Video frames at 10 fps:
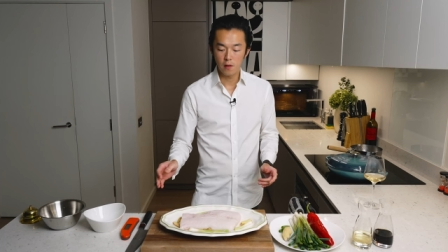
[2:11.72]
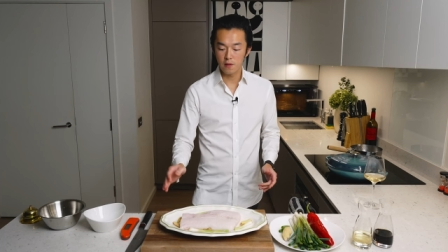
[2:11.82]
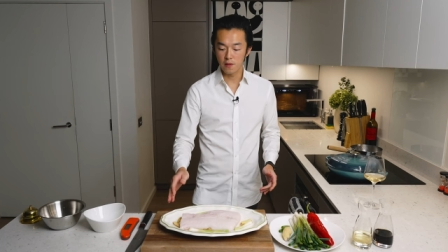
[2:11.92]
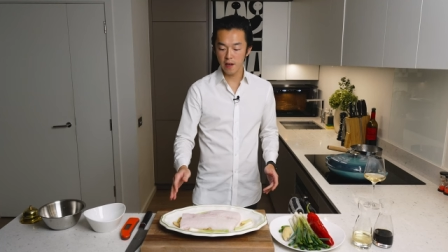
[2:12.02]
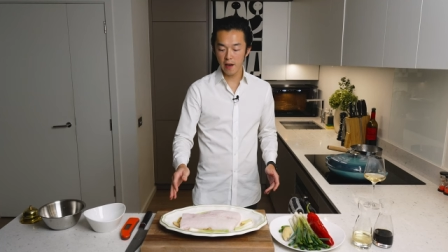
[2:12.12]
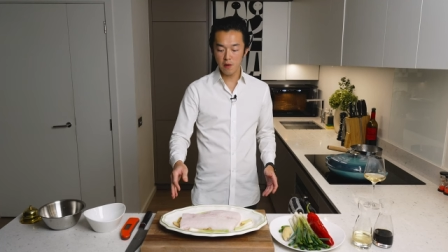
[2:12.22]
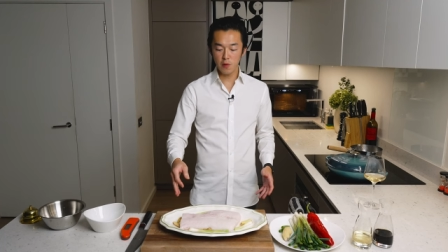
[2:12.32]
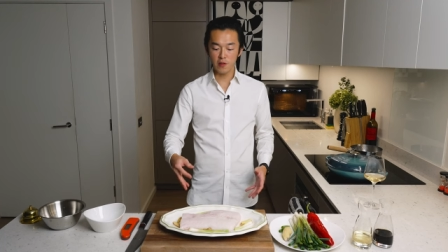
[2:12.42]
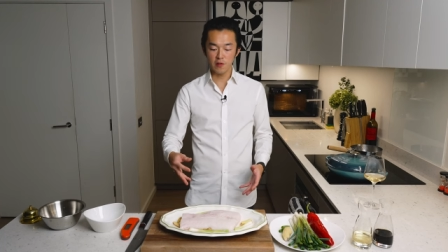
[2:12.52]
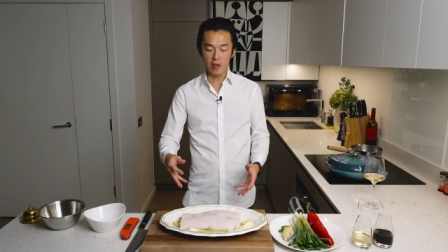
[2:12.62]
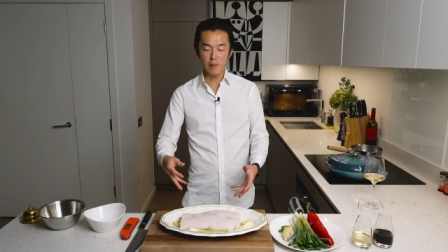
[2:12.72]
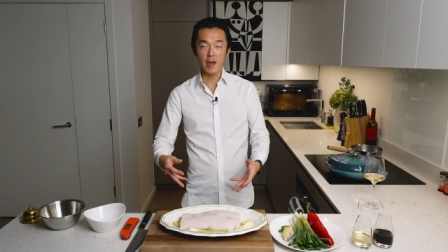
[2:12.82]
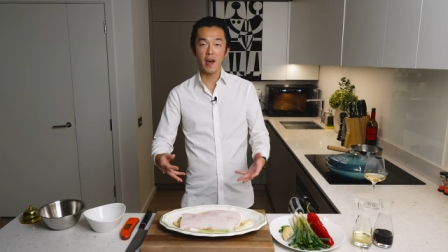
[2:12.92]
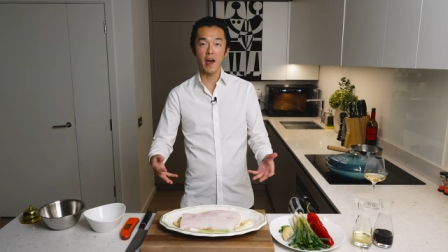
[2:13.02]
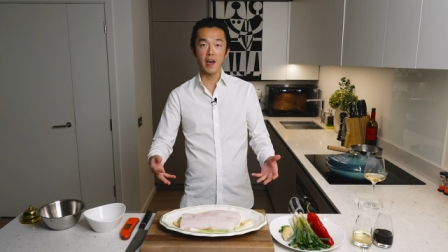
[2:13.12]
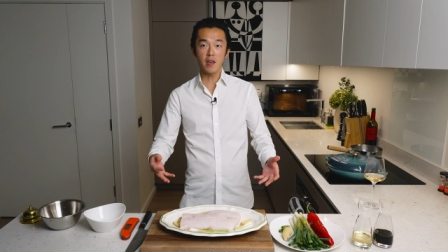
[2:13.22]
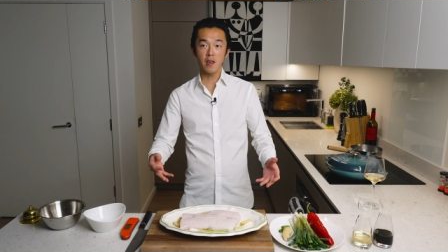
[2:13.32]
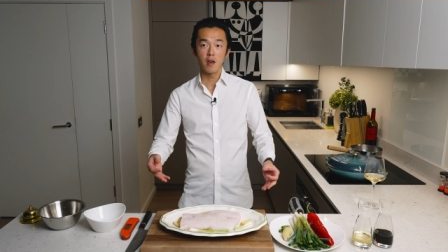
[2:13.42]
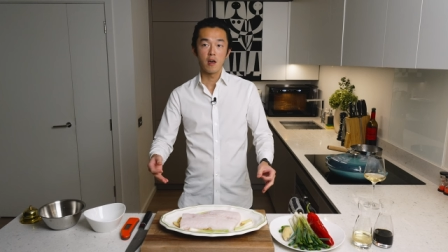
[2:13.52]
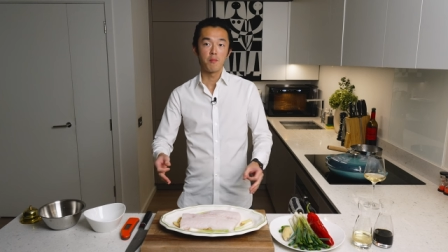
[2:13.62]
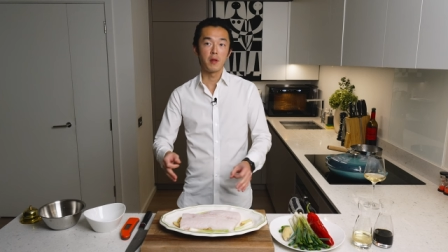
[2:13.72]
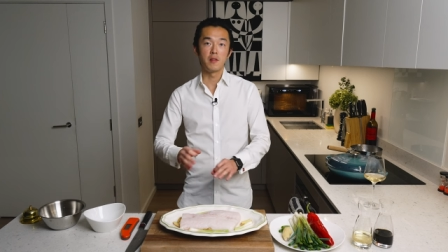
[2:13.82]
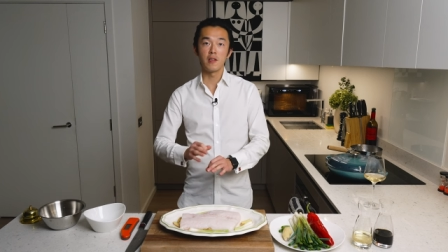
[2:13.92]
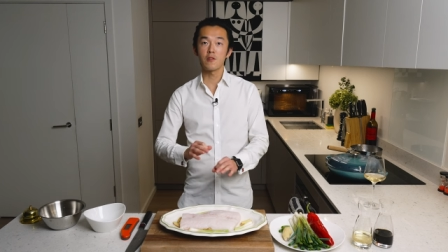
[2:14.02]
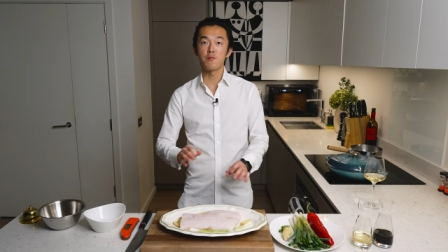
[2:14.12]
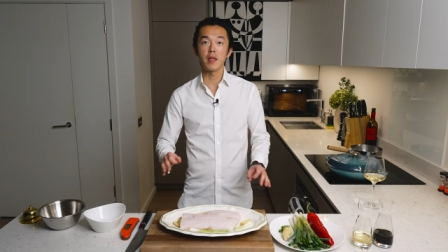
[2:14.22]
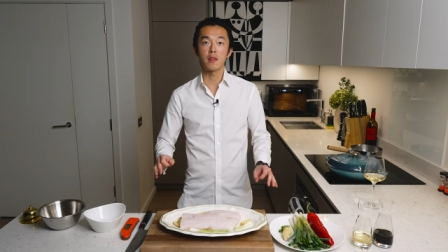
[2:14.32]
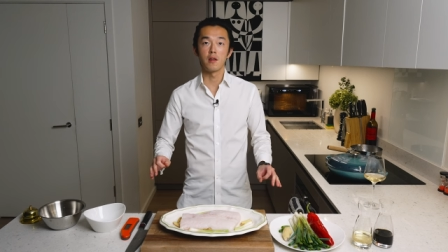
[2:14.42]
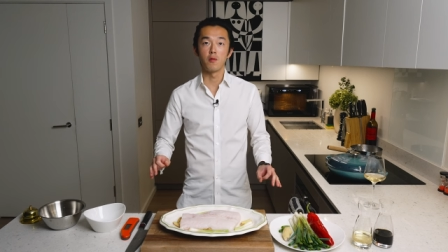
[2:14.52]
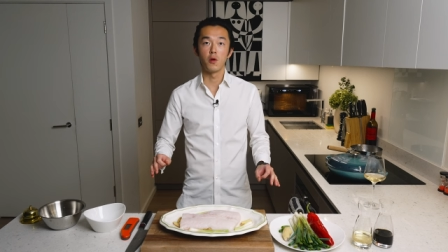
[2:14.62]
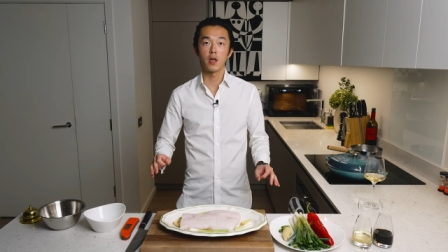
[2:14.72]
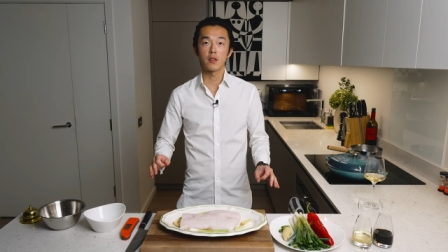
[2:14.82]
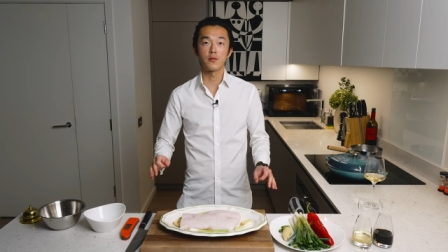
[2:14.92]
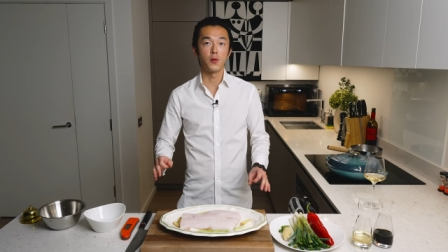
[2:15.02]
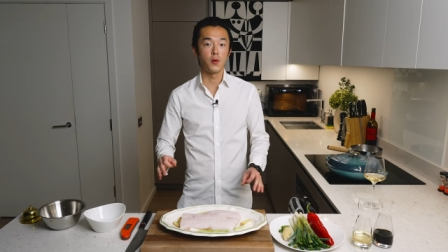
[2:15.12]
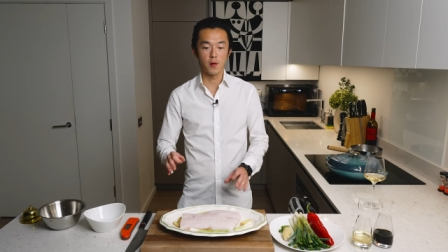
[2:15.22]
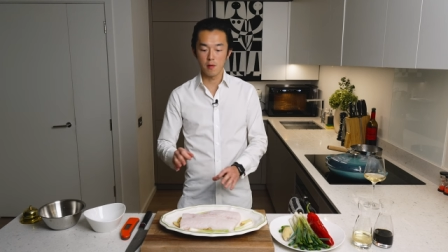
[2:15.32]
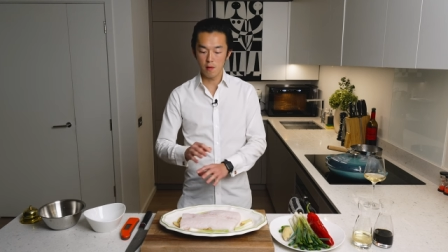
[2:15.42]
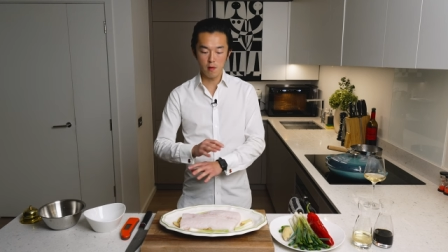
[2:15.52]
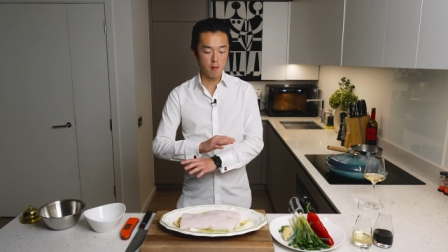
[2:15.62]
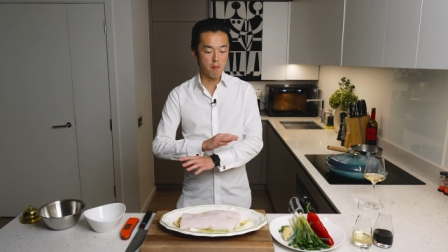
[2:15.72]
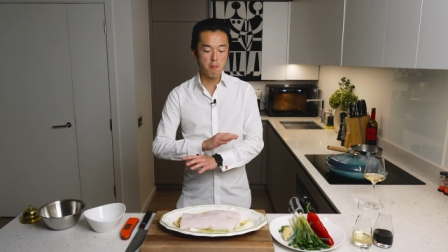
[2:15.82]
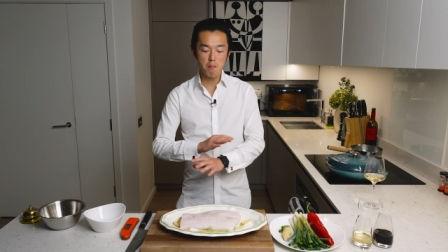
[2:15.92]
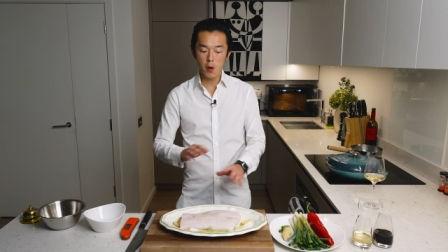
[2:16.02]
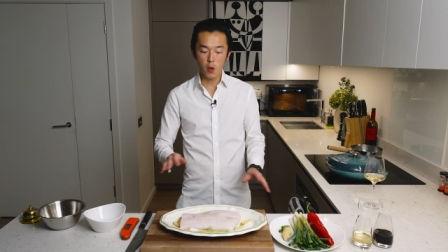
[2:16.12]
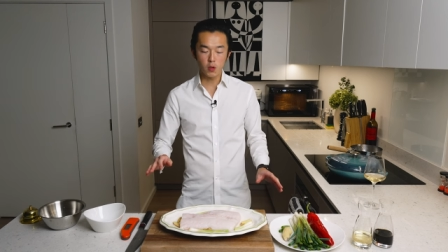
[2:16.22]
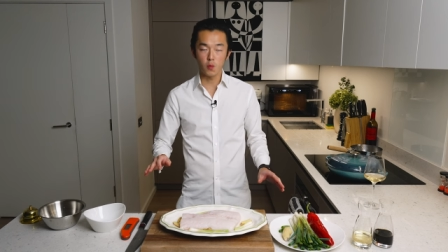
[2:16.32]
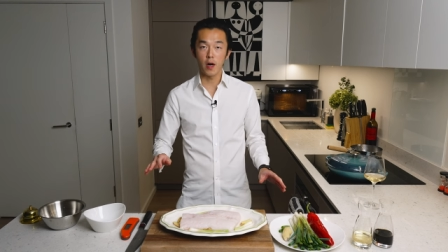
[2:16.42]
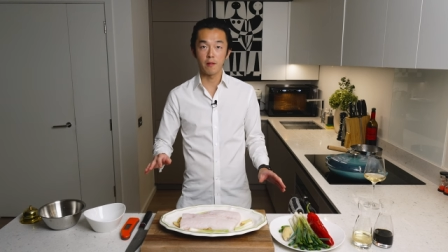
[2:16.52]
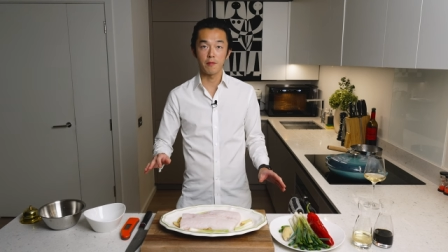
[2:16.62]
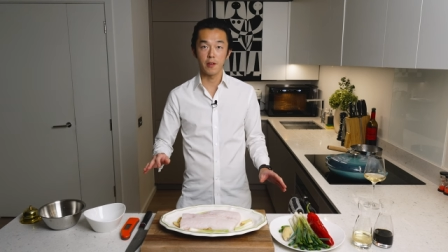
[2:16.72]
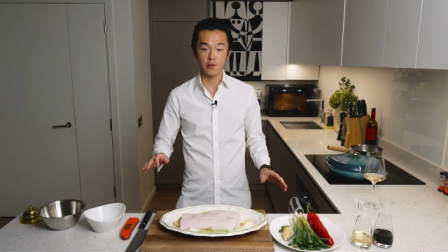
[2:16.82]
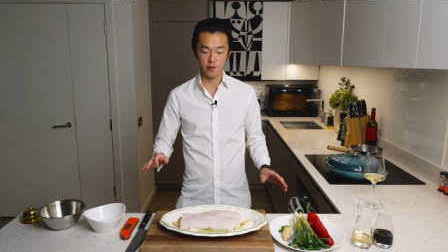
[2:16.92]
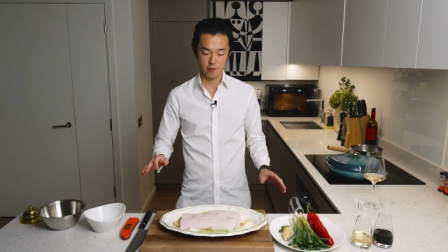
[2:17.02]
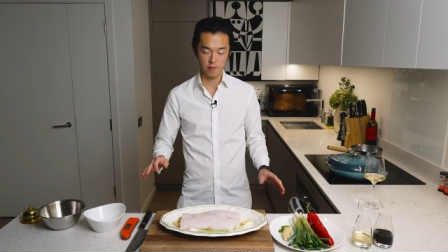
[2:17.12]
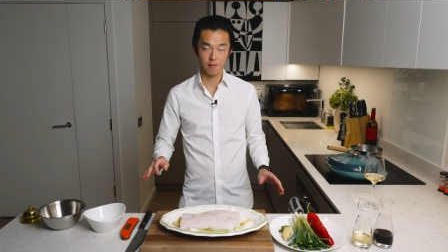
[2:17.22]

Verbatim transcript: Today we're steaming hake, but this method works for most whitefish.